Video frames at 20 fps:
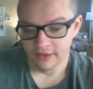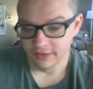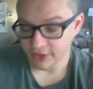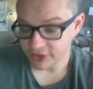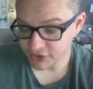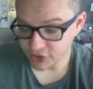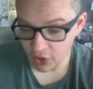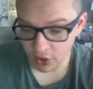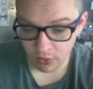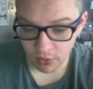
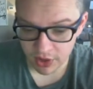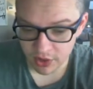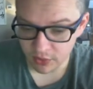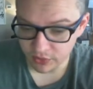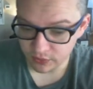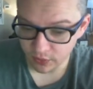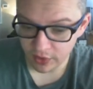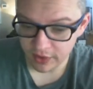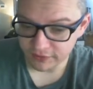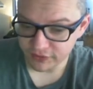let's go
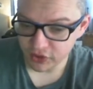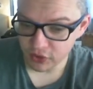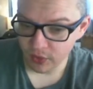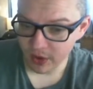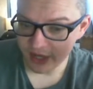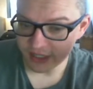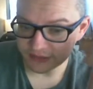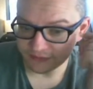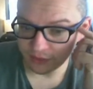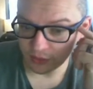one of two
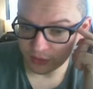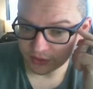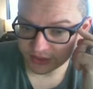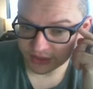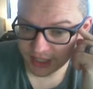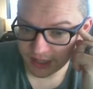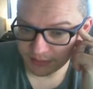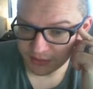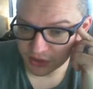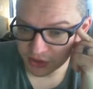ways, folks.
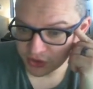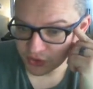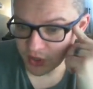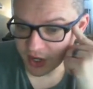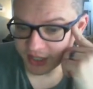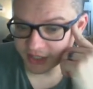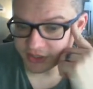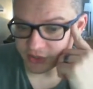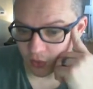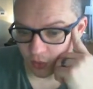Tips and
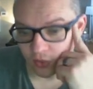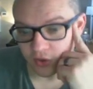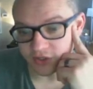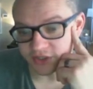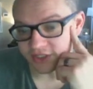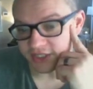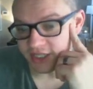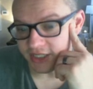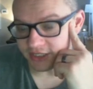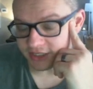Tricks or
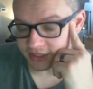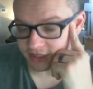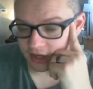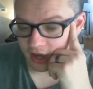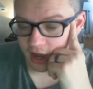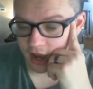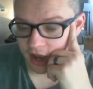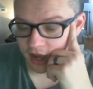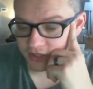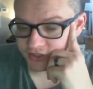Zeke's
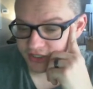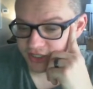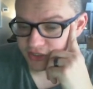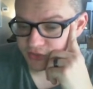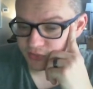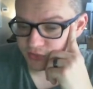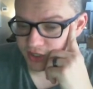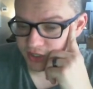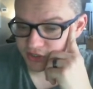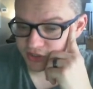
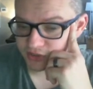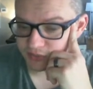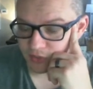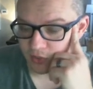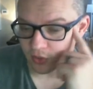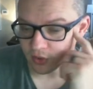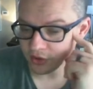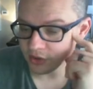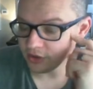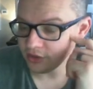Relationship
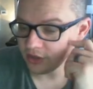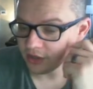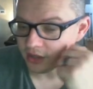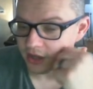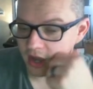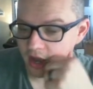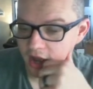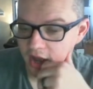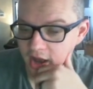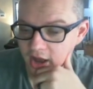Corner.
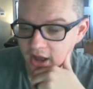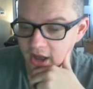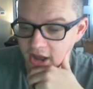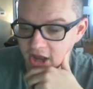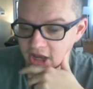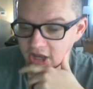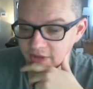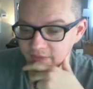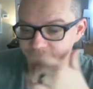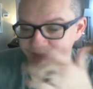
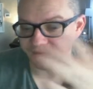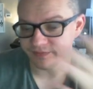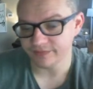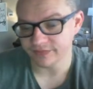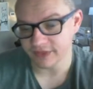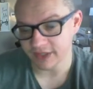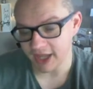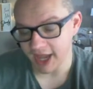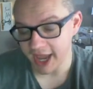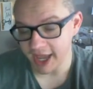
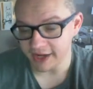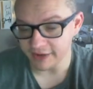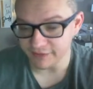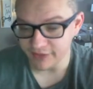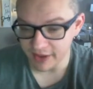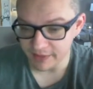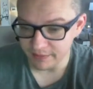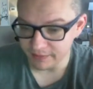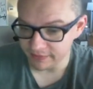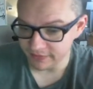And if
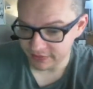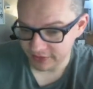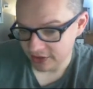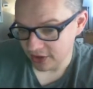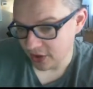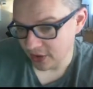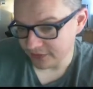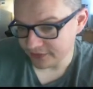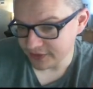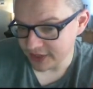
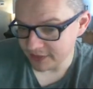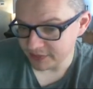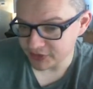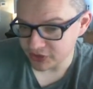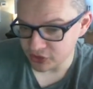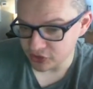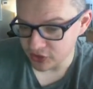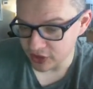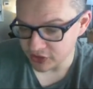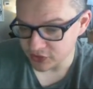if Tips
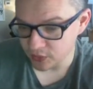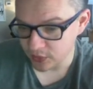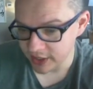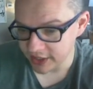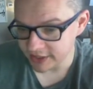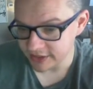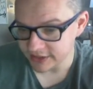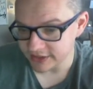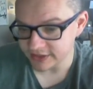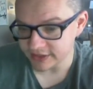and Tricks
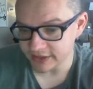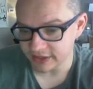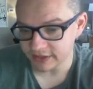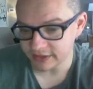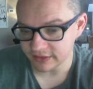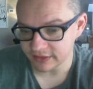wins,